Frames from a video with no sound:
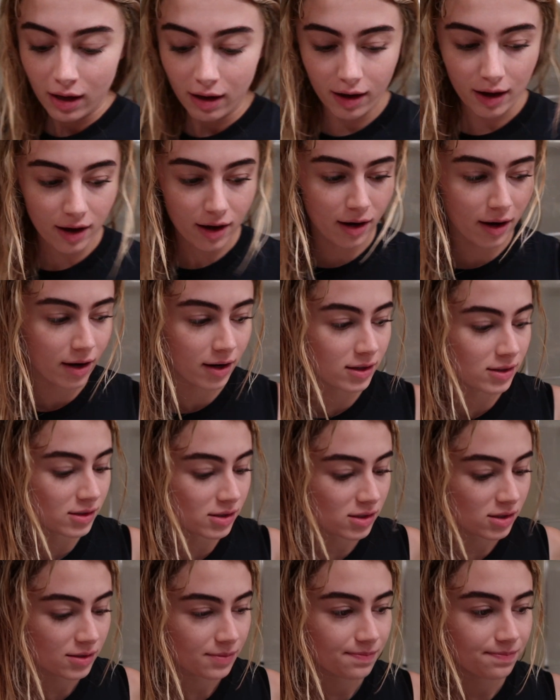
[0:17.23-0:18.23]
and
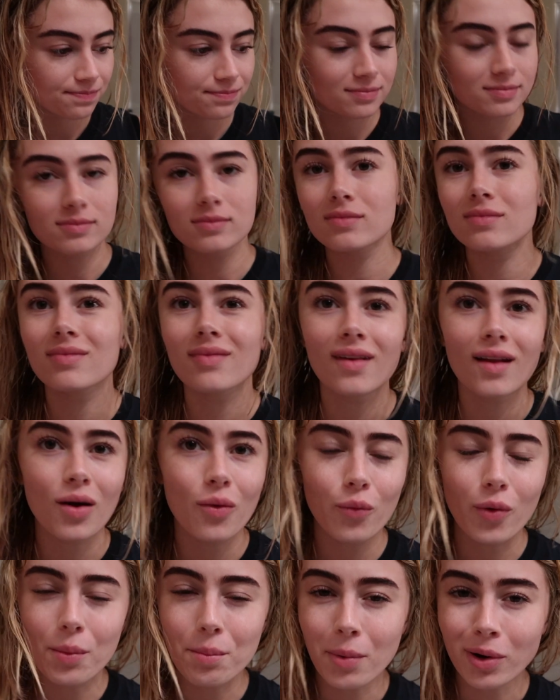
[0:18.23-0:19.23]

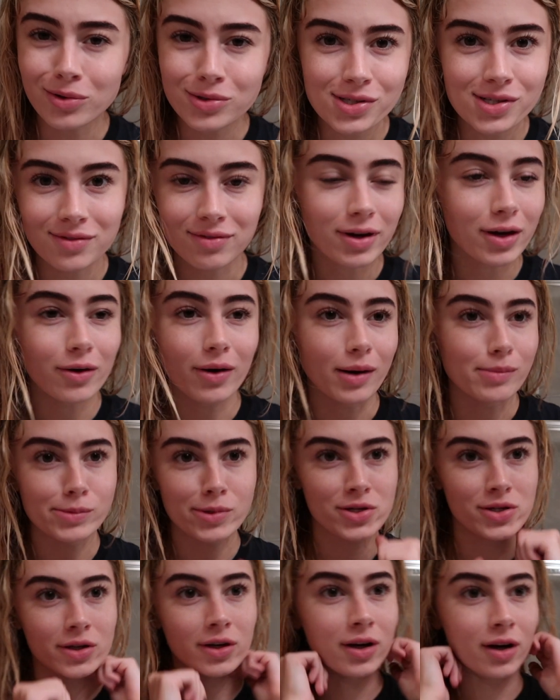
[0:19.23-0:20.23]
what most of you, I'm
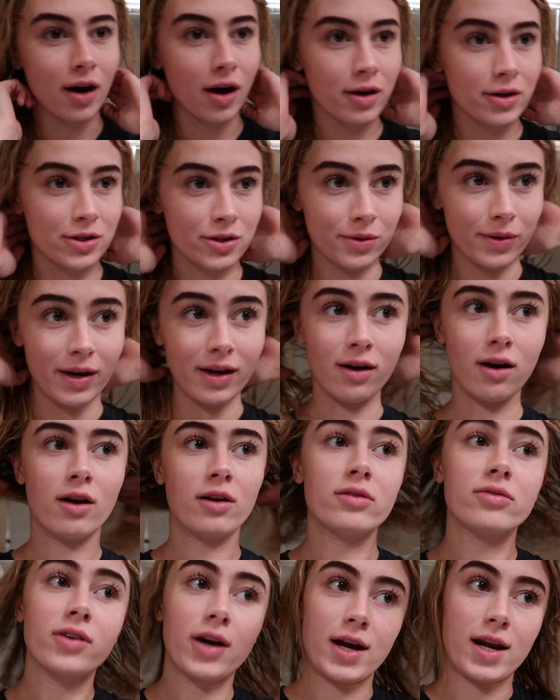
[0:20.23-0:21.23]
sure, are doing on
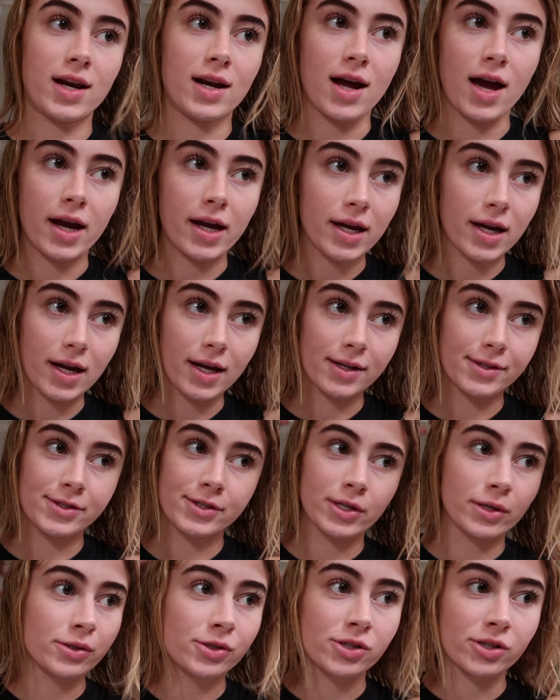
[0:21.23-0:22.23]
a Friday night is
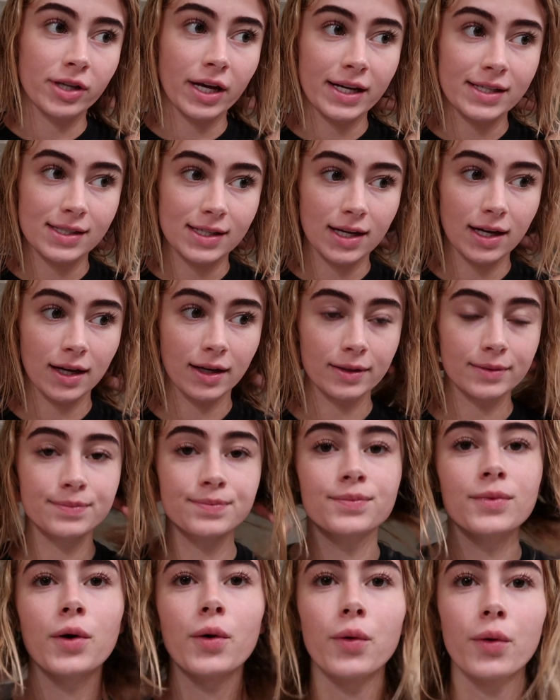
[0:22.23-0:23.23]
socializing
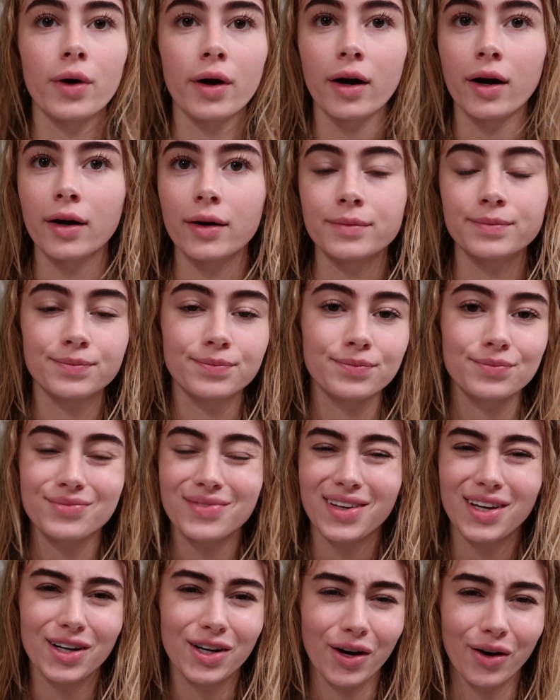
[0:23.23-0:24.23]
or,
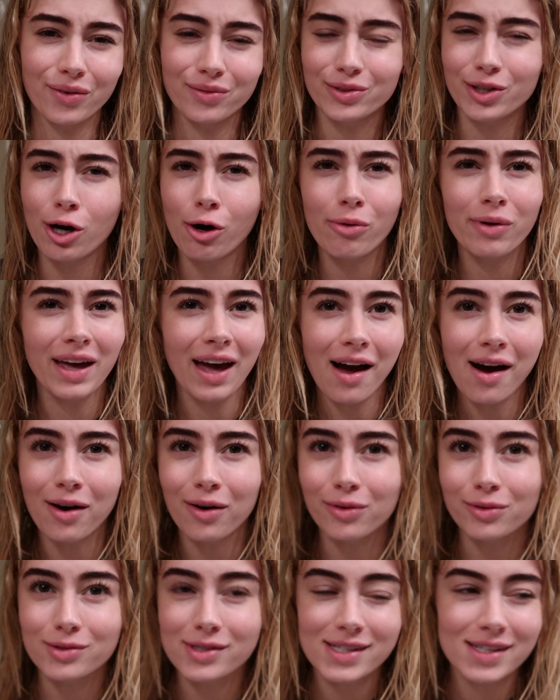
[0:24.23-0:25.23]
you know, going
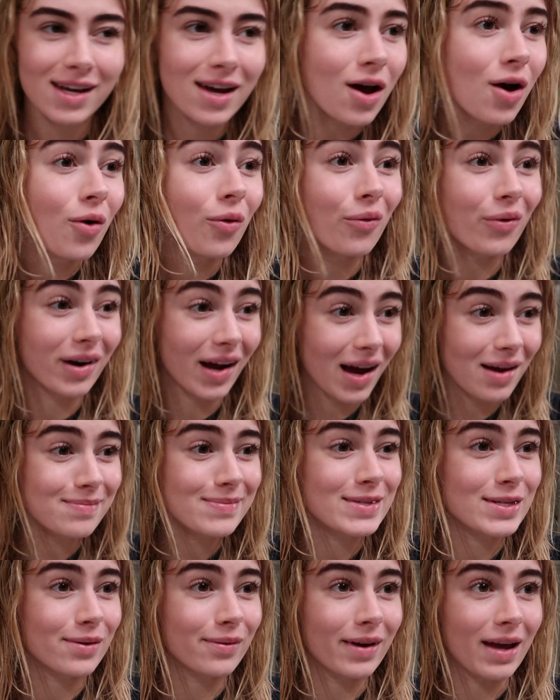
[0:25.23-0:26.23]
out. What I'm
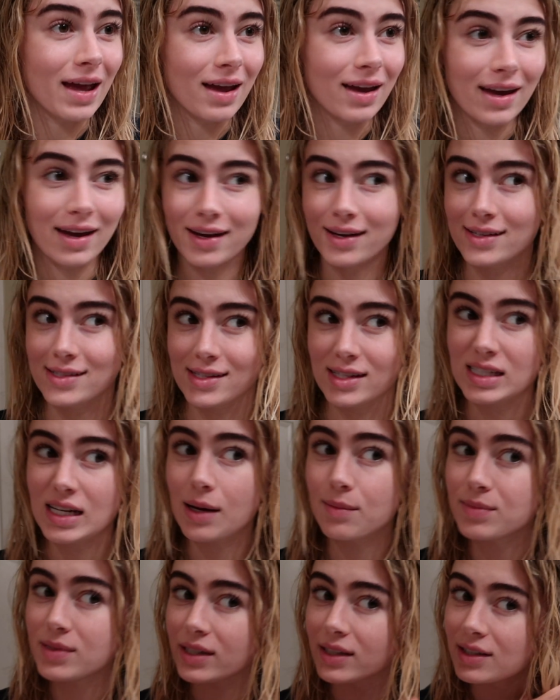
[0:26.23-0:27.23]
doing is
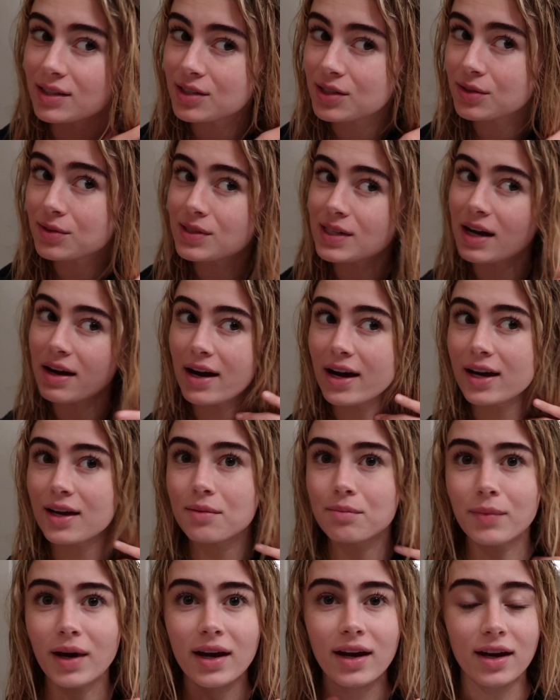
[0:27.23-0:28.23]
attempting to dye
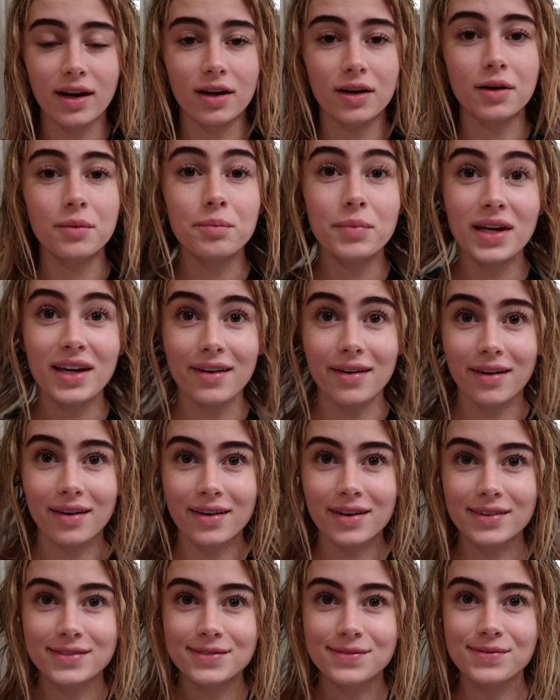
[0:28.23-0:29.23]
my hair pink.